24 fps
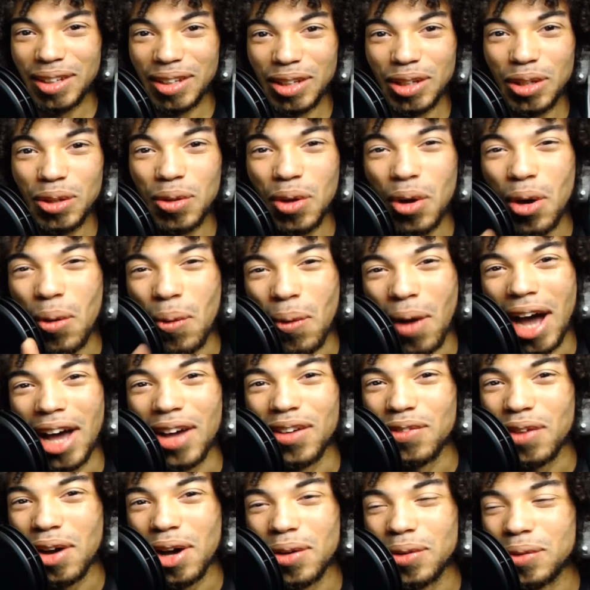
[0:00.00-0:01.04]
You know why
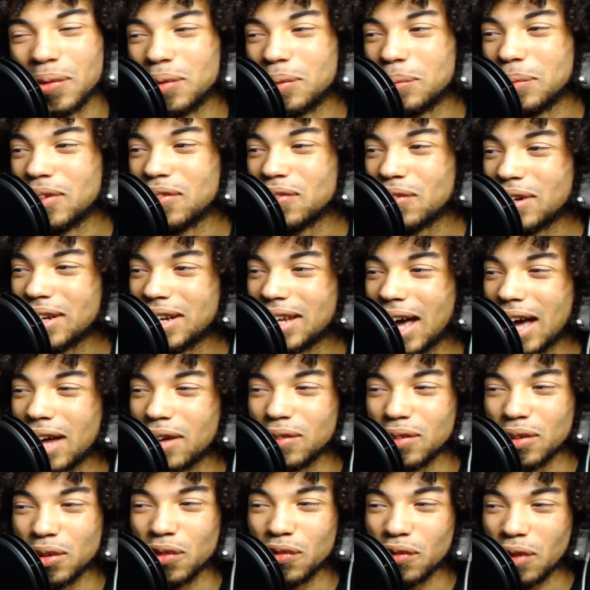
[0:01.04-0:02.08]
Volwin would be funny? I
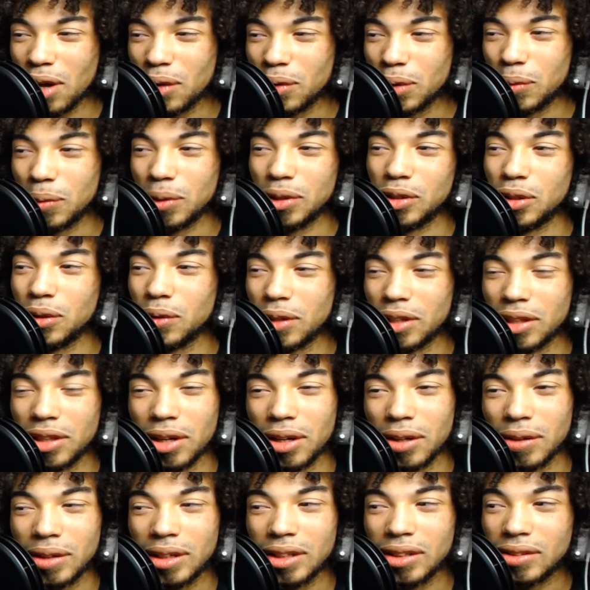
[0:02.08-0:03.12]
don't know if Volwin would do it,
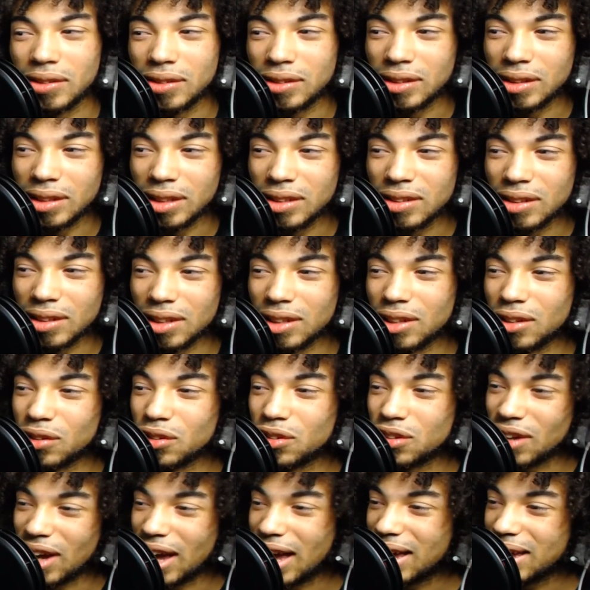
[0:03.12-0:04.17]
though, because he's a little
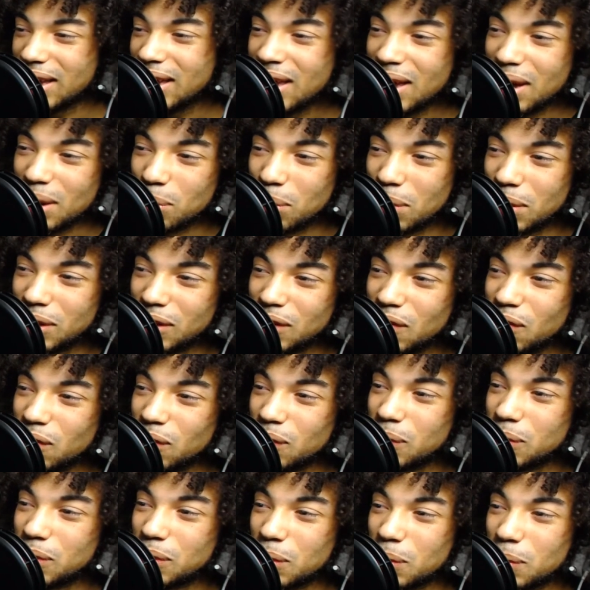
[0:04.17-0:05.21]
shy. But
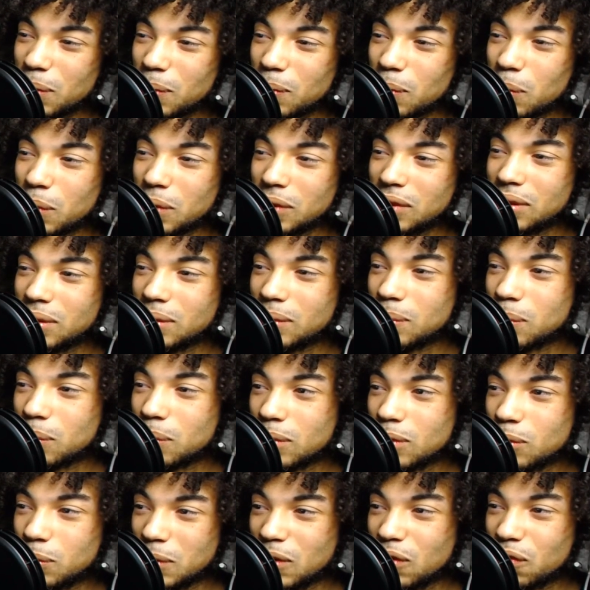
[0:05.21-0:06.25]
what
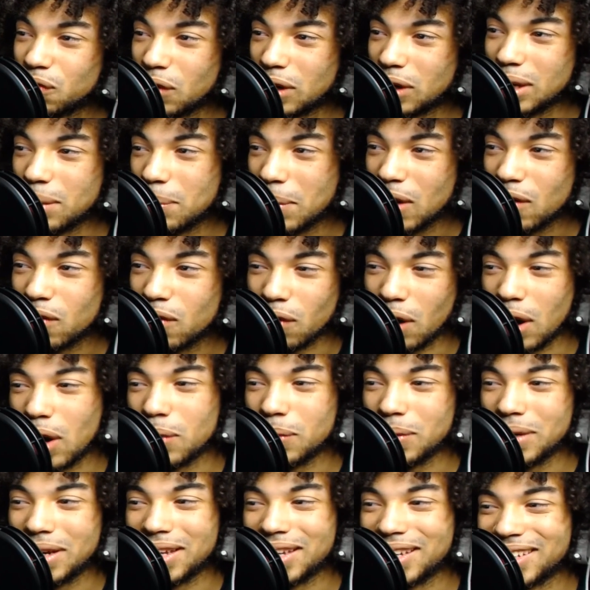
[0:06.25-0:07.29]
would be funny about
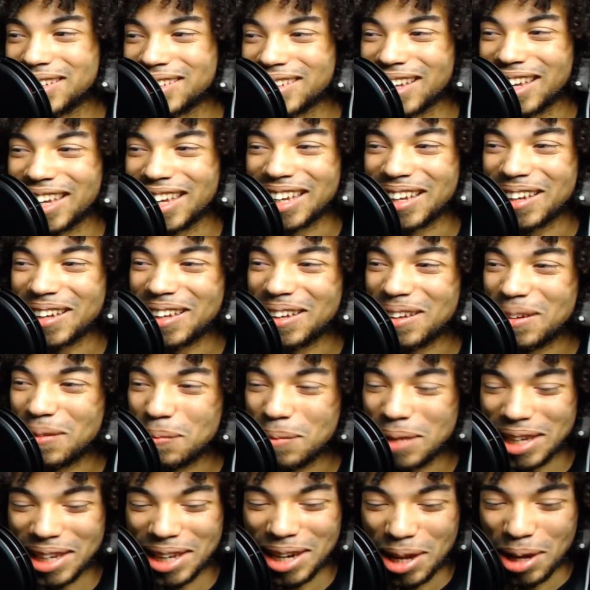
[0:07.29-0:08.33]
Volwin is, like,
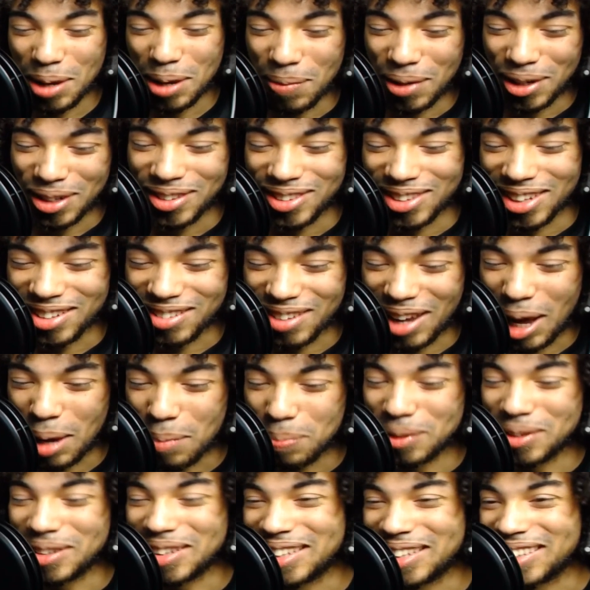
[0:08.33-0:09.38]
me and him are such
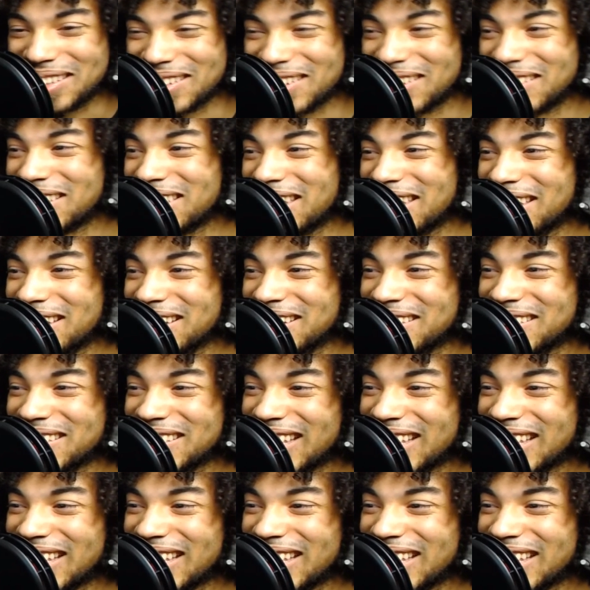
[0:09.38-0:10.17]
opposites on things